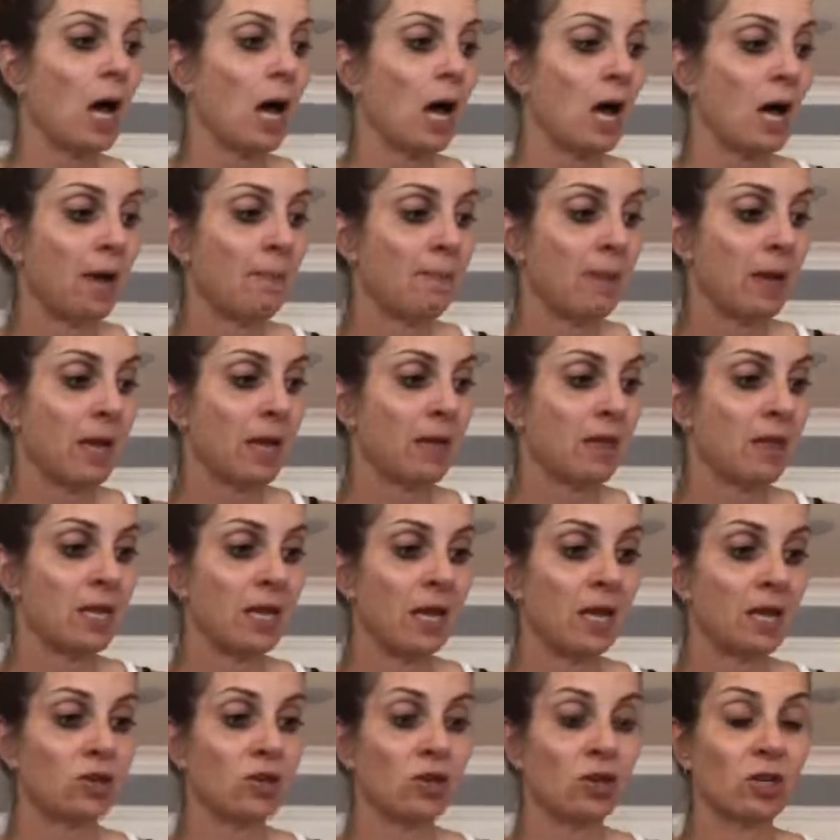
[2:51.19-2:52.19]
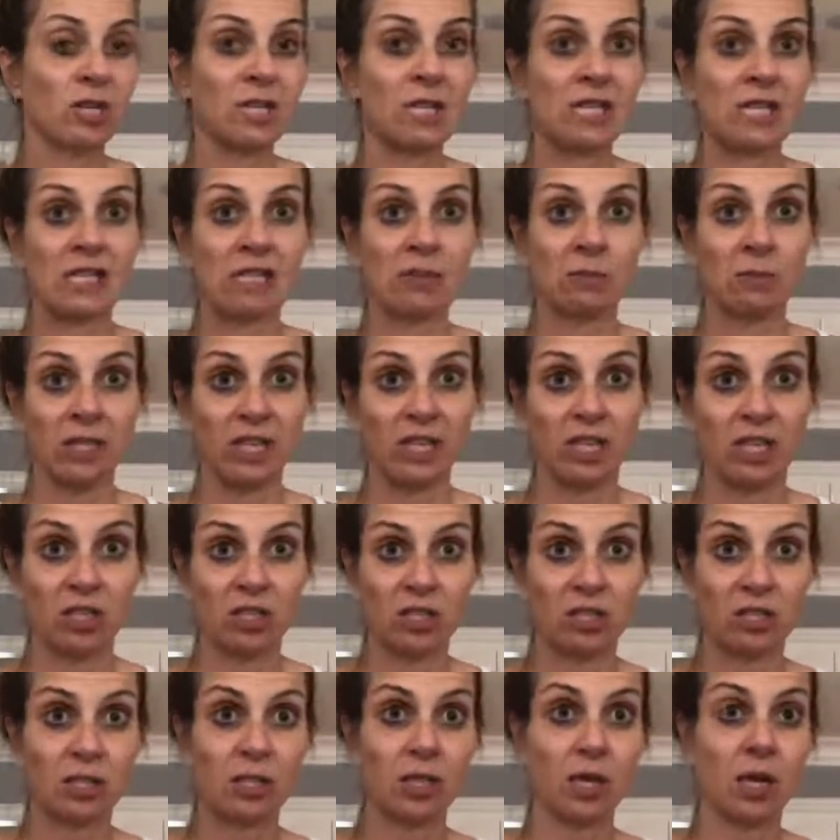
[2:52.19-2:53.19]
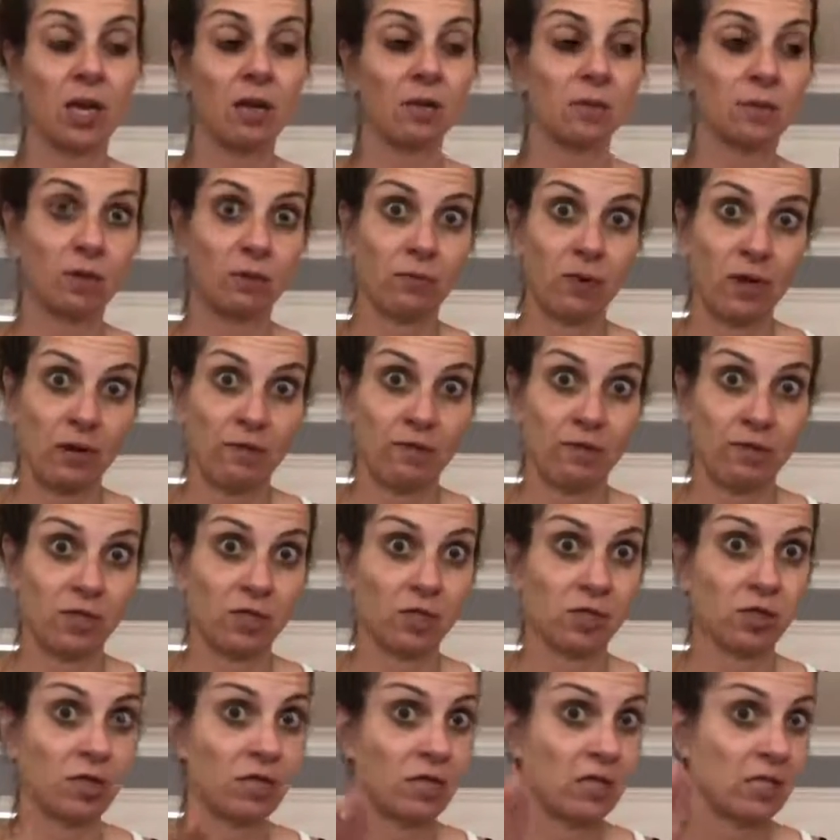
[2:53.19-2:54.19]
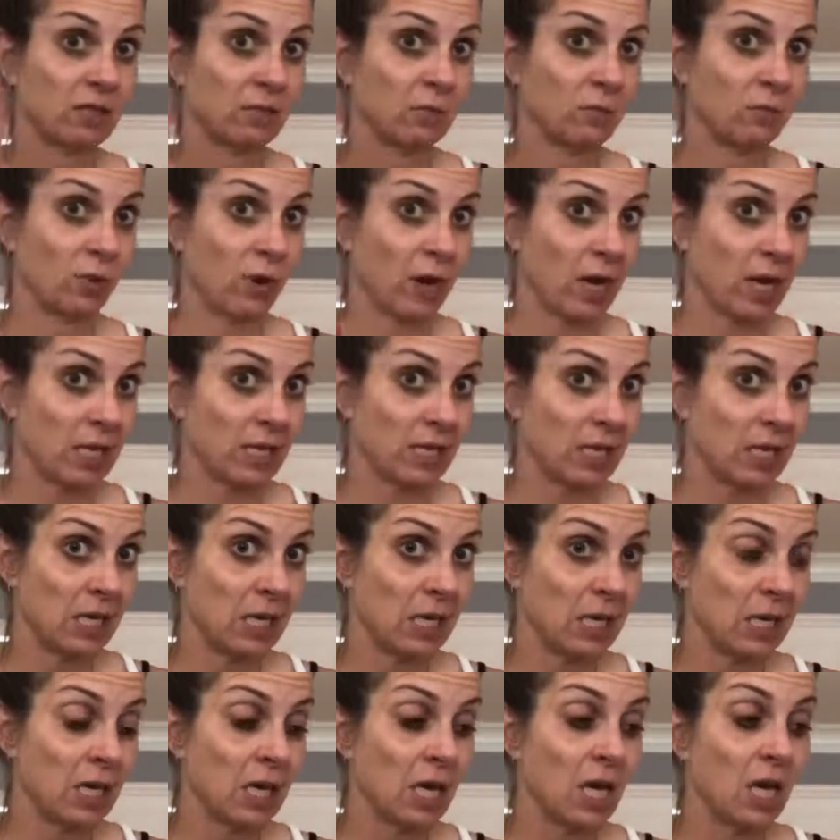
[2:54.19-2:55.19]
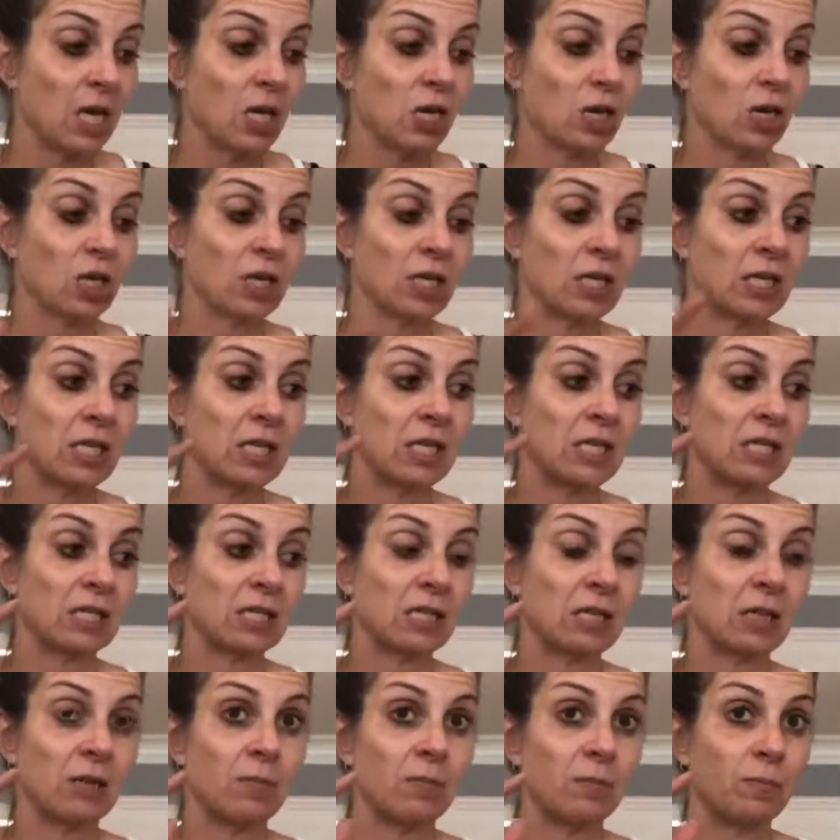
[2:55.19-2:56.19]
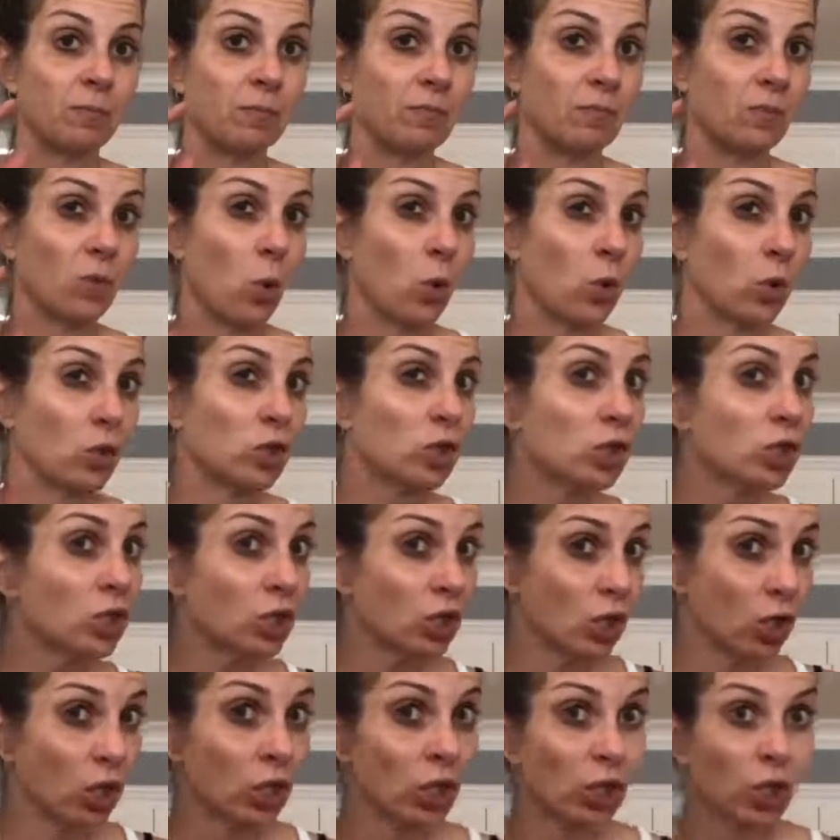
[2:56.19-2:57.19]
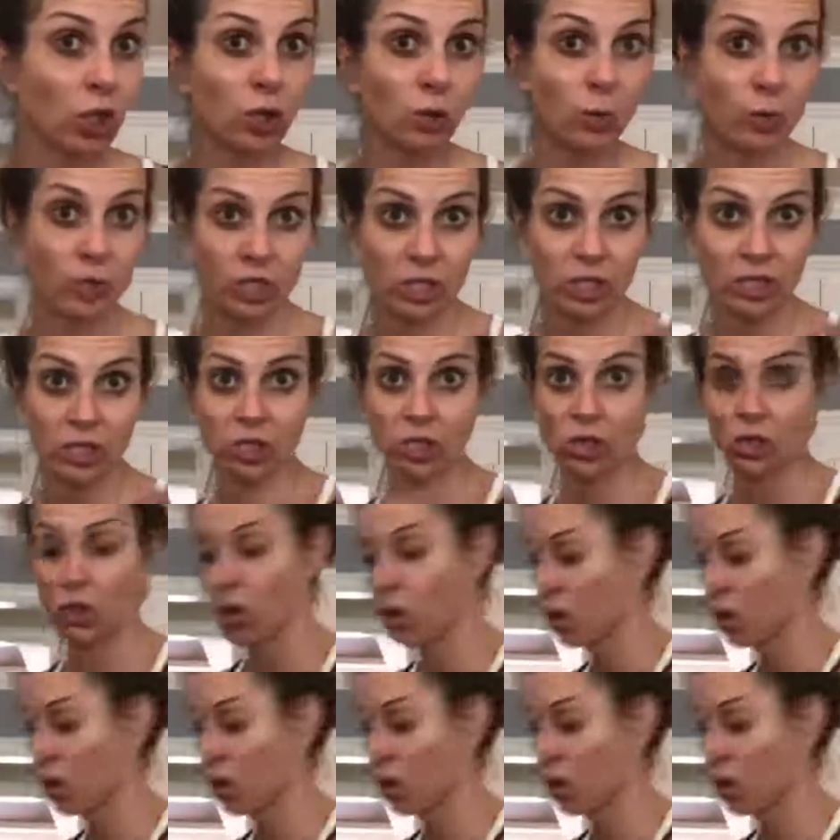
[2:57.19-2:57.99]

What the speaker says: And then you're going to need some liquors. Get ready for this. You're going to need some brandy. You're going to need some orange liqueur, which, as you